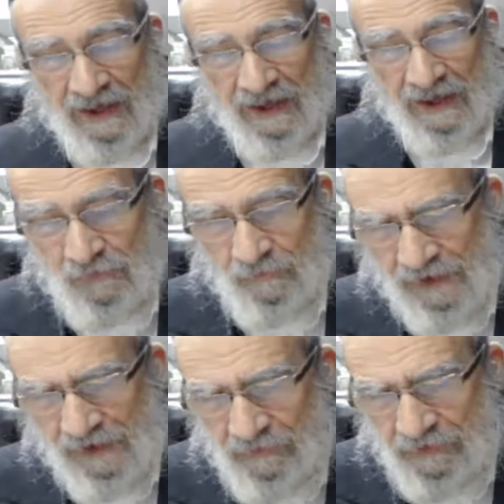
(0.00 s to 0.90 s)
On the human
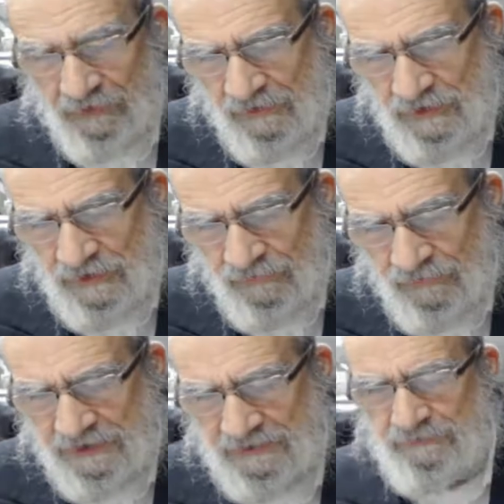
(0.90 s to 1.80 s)
level, we can illustrate
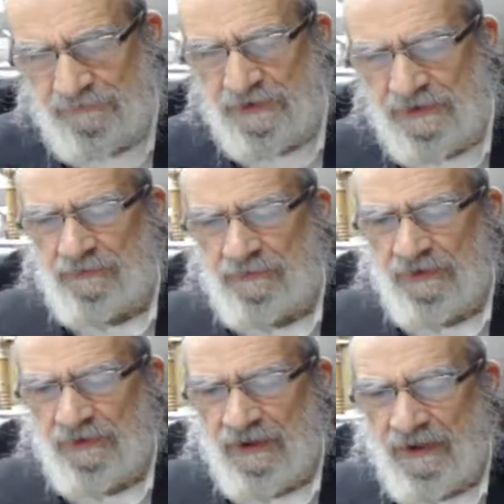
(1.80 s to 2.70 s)
this this principle.
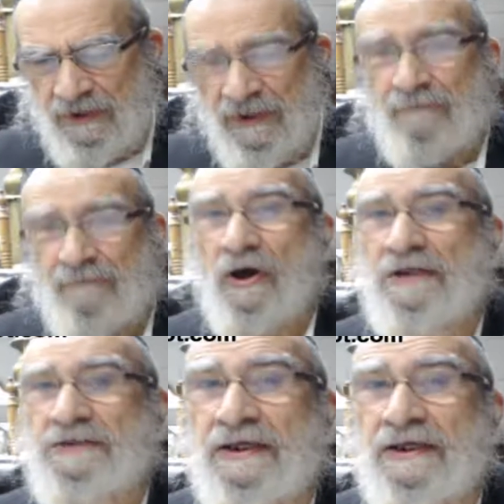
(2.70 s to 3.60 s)

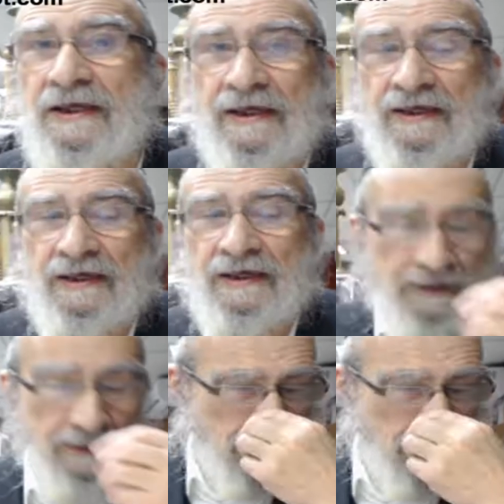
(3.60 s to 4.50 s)
But
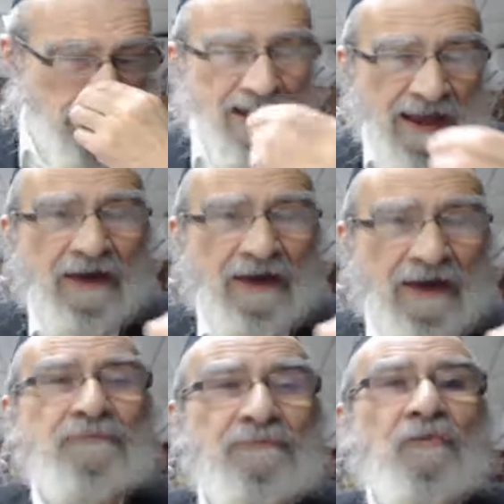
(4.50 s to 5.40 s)
how,
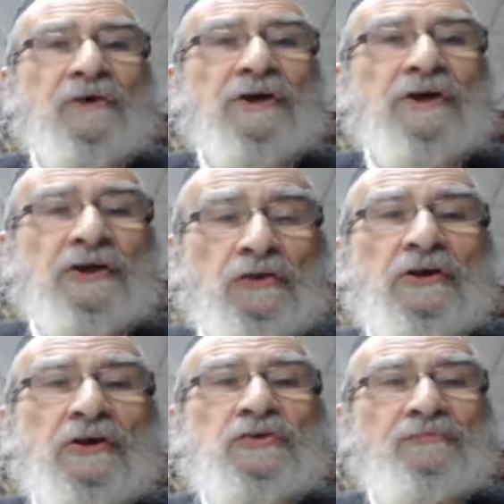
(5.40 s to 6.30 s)
in
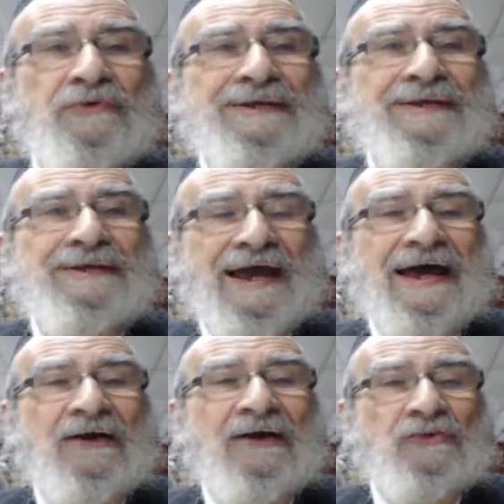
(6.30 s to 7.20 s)
order to bring it
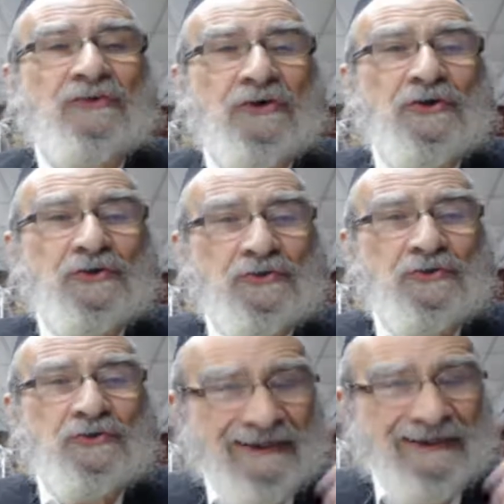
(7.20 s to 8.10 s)
down
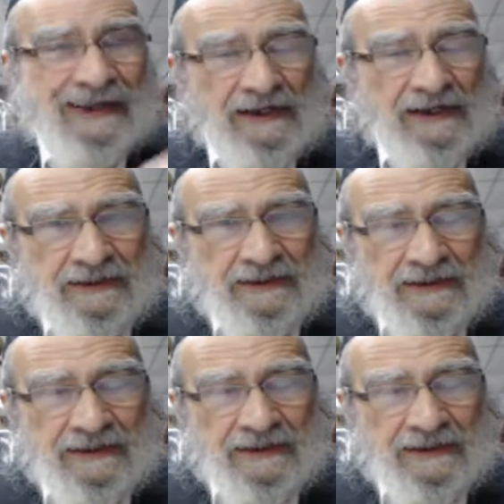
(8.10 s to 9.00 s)
to a keli,
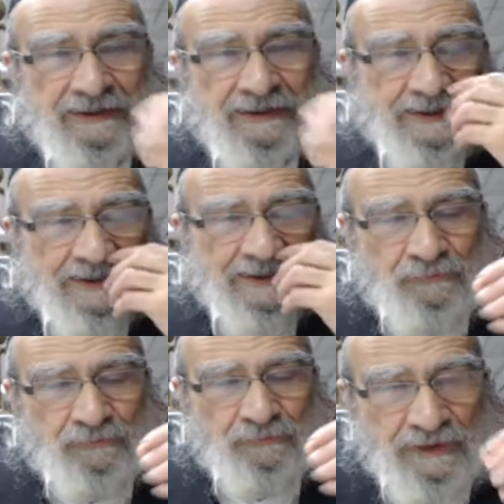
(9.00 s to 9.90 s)
it has to
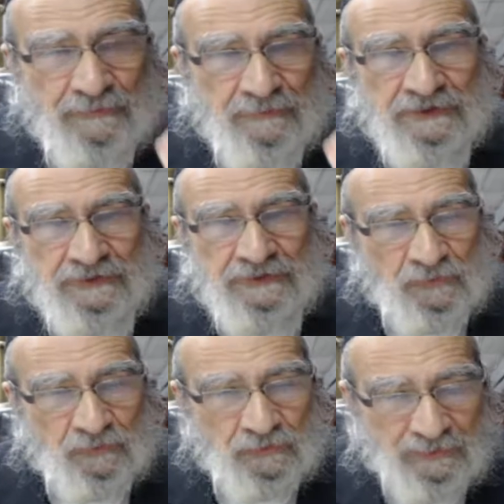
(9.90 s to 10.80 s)
be limited
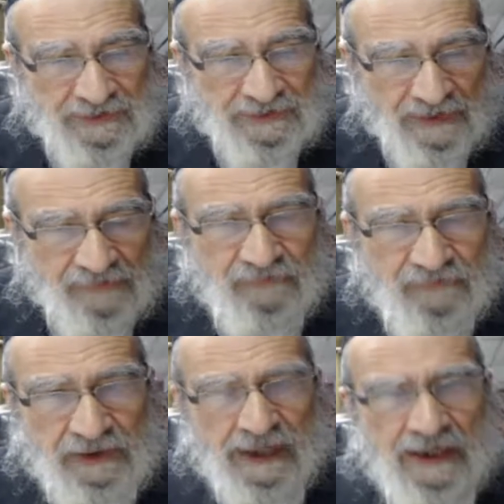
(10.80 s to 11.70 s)
to a
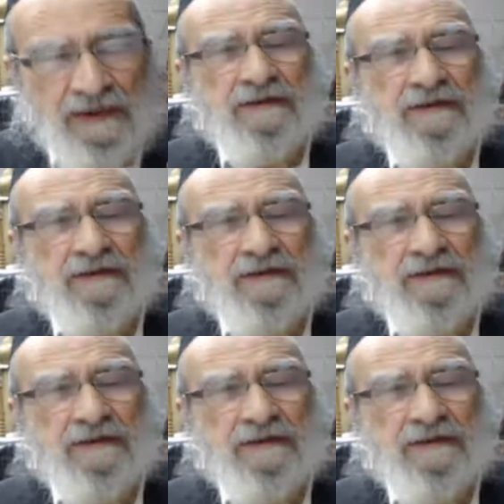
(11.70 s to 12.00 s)
specific keli.